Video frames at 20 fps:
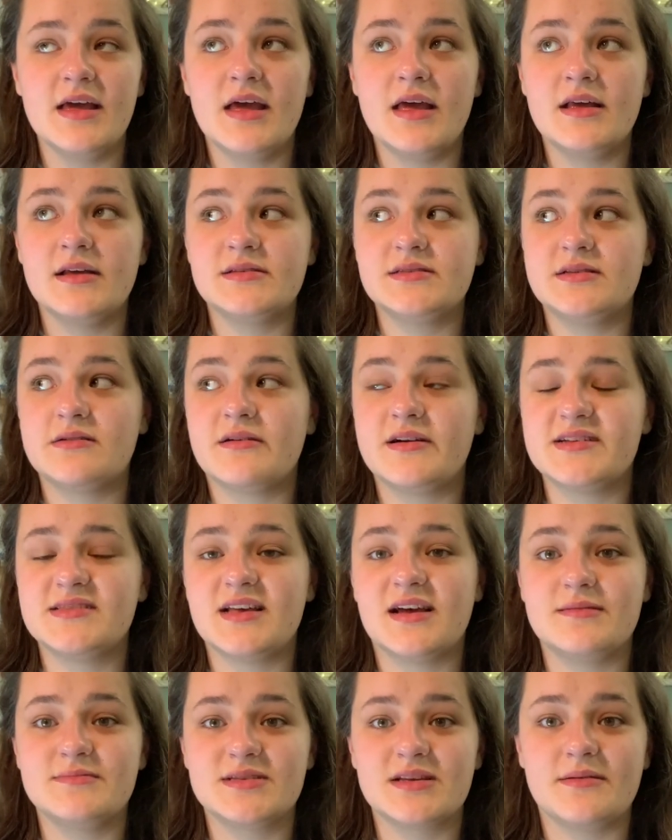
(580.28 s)
So our
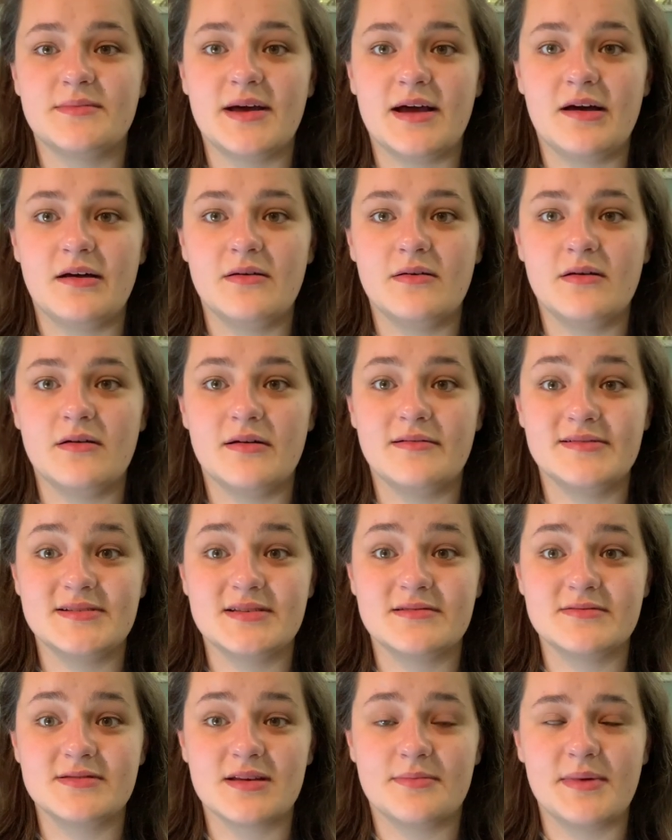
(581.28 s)
exams come out, our
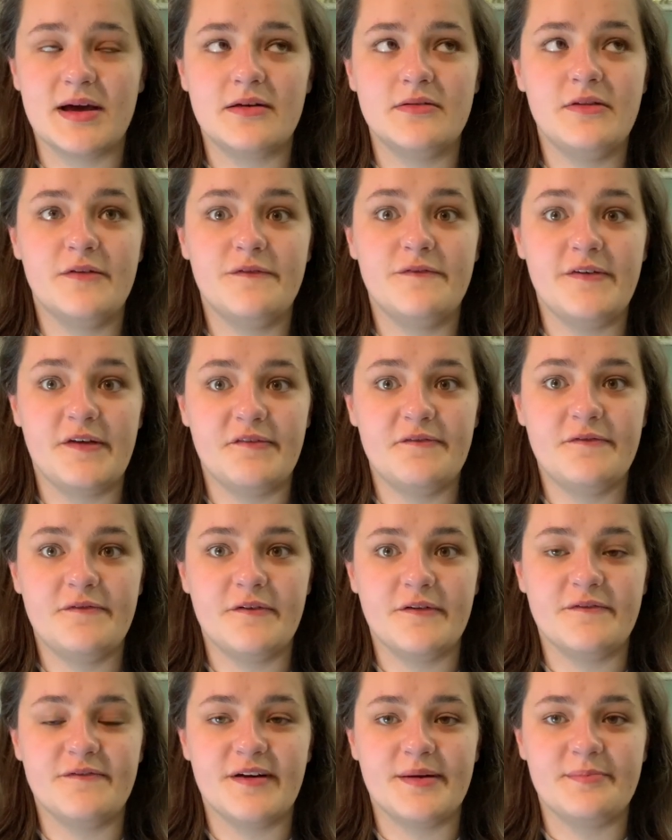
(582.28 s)
results come out on the fifth
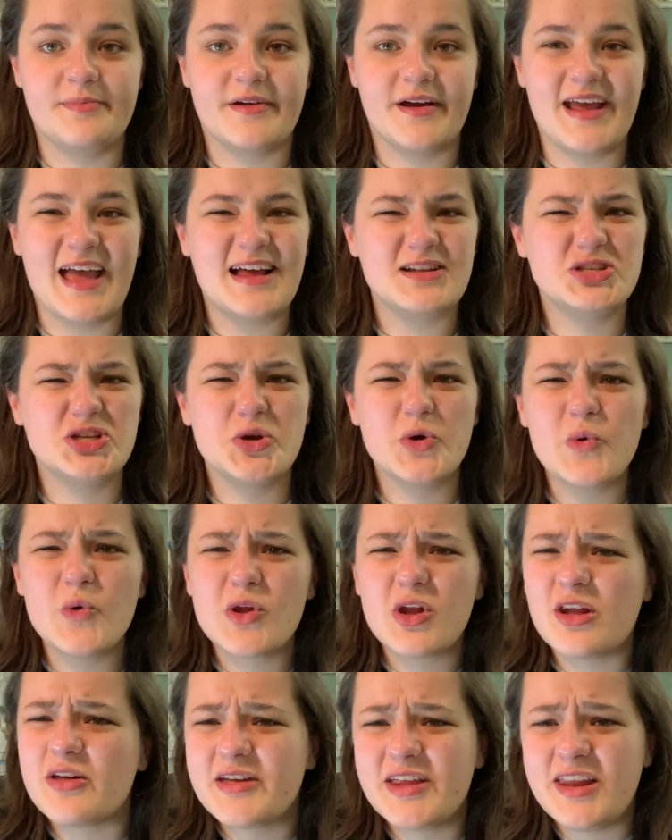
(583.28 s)
of February at two
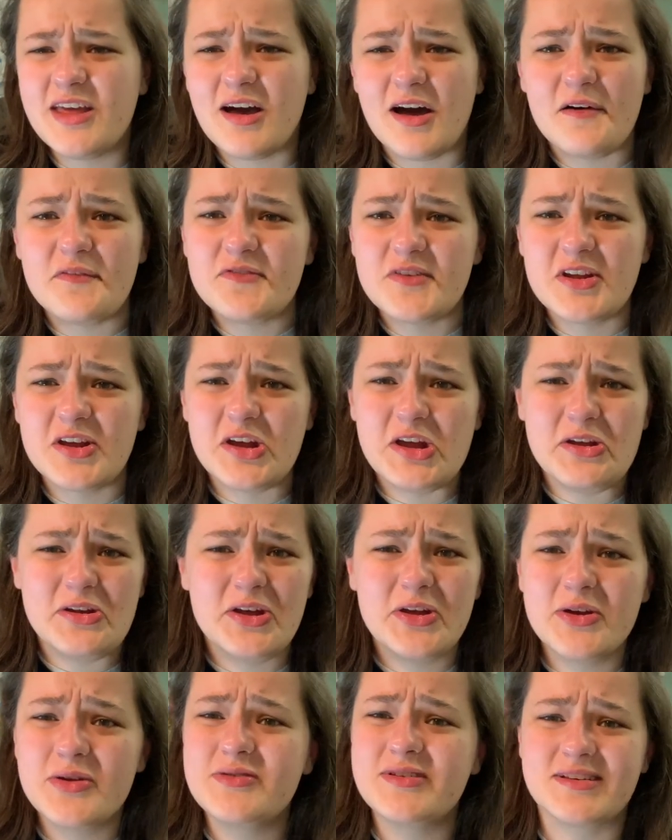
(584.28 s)
o'clock in the afternoon.
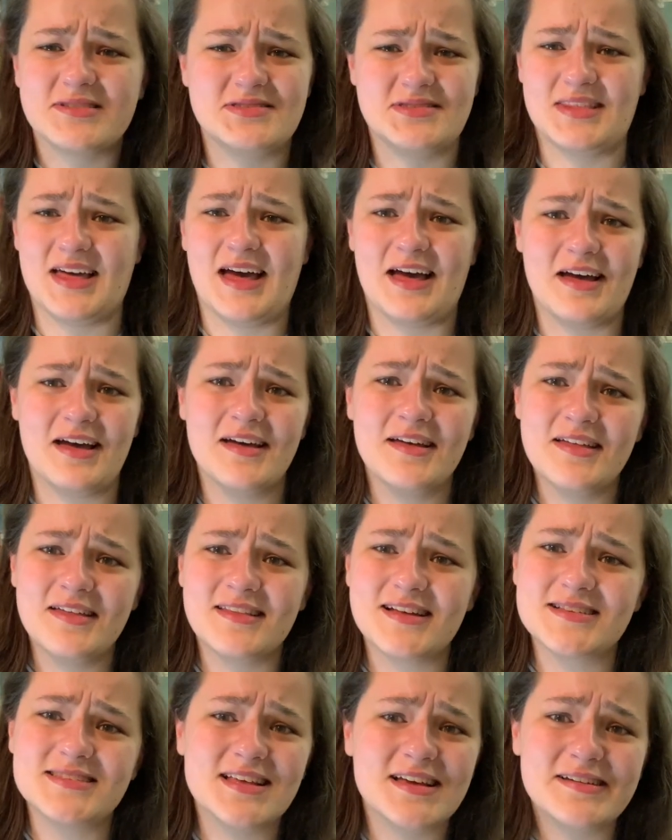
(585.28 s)
Who does that?
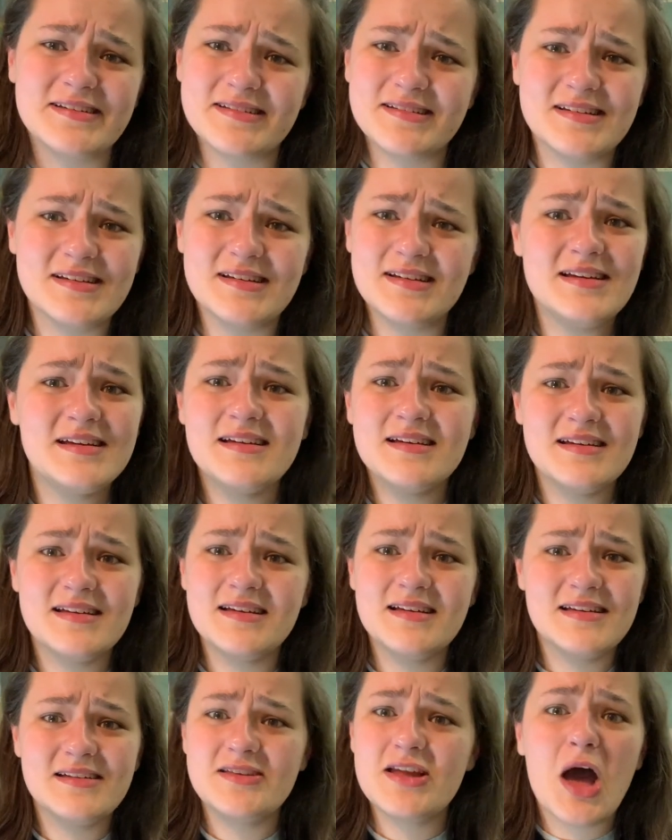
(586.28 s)
That's like,
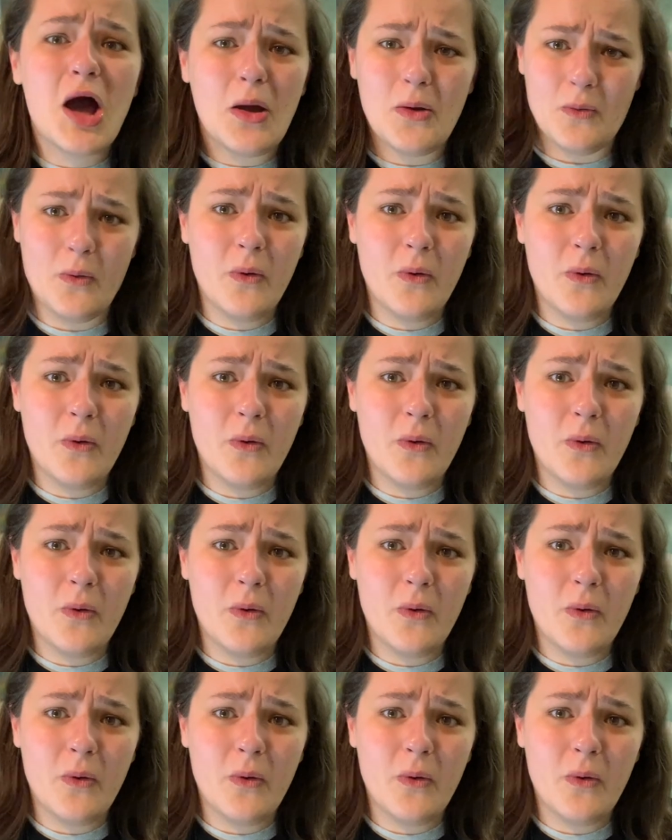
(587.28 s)
no.